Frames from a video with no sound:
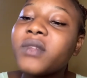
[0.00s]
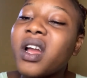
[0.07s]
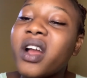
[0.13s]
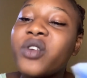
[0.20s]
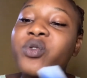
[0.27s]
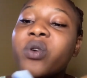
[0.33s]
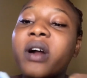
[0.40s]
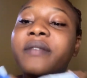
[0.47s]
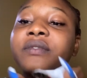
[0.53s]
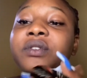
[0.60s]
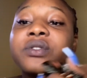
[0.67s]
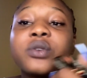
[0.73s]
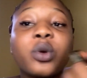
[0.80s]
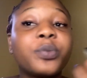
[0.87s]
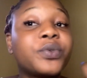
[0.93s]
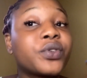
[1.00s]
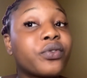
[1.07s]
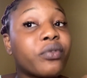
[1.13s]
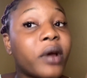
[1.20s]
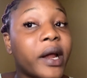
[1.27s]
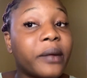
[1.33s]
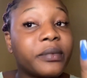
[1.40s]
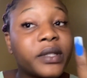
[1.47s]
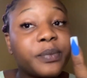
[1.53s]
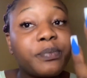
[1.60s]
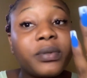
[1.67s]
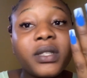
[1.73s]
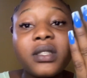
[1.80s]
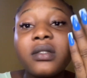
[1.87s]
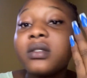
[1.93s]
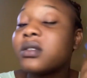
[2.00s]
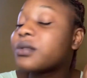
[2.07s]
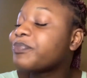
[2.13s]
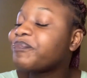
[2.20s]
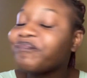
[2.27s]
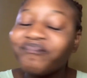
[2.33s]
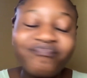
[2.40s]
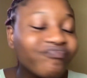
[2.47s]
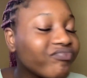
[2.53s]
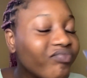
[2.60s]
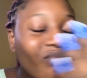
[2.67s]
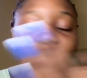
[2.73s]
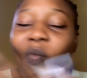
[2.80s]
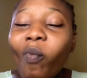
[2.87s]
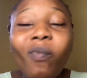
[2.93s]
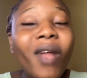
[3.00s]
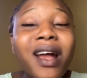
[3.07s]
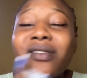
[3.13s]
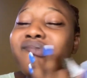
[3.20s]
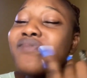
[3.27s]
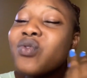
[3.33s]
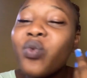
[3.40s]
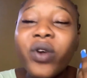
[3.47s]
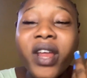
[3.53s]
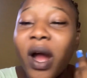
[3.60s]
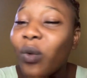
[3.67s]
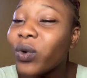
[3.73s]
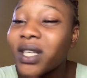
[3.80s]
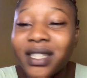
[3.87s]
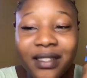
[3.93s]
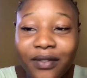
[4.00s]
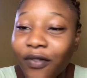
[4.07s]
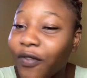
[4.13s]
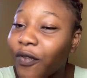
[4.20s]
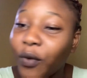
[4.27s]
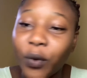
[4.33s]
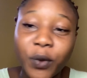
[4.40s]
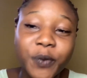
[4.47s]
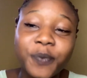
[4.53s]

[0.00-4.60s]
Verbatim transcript: and you are not subscribed, please, I don't know what you're waiting for.